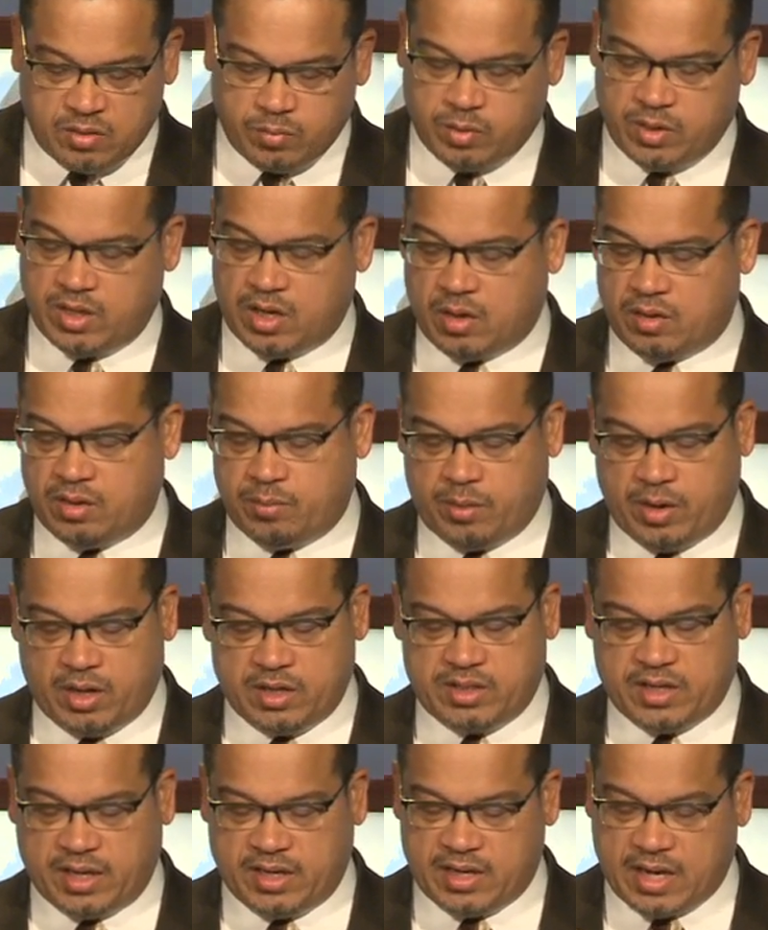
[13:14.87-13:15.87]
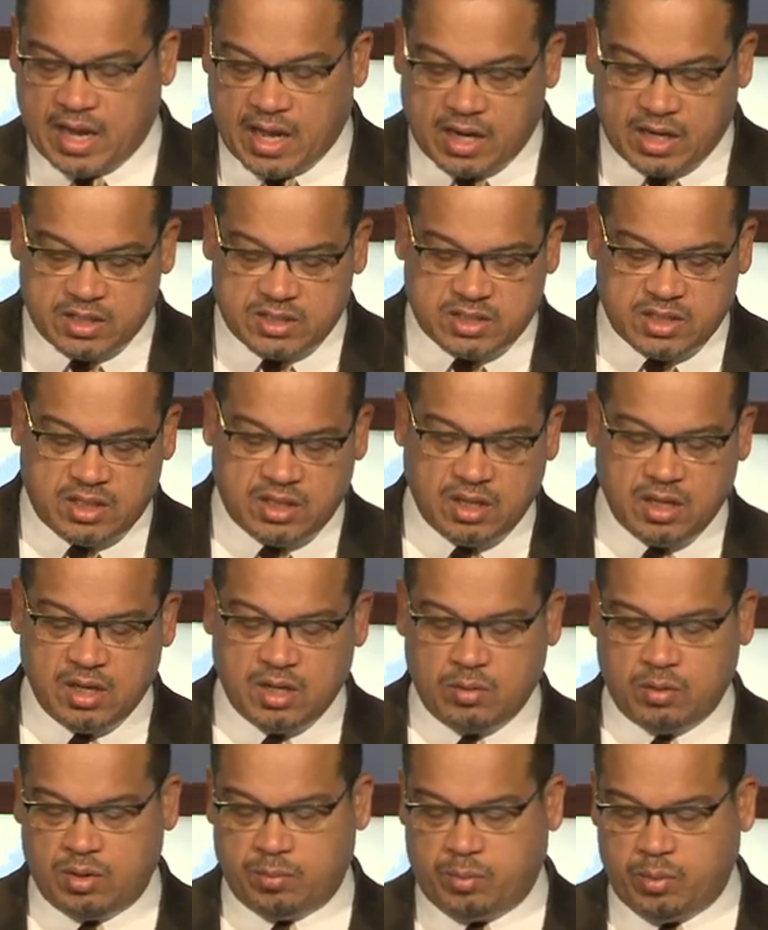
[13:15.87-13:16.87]
We know that better technology
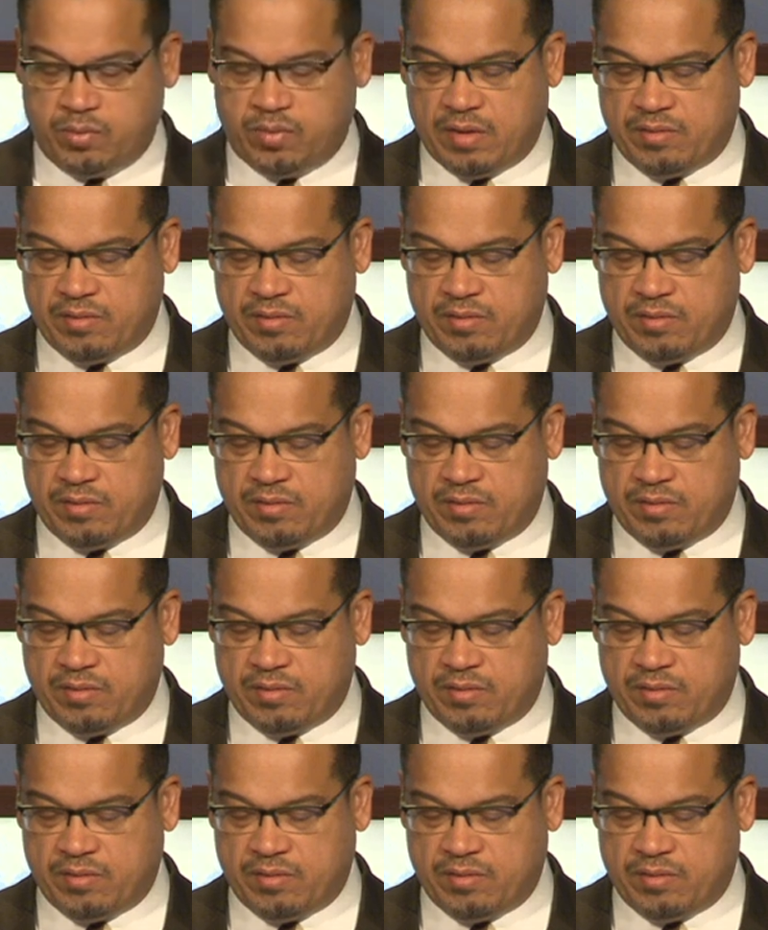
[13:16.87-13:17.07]
will improve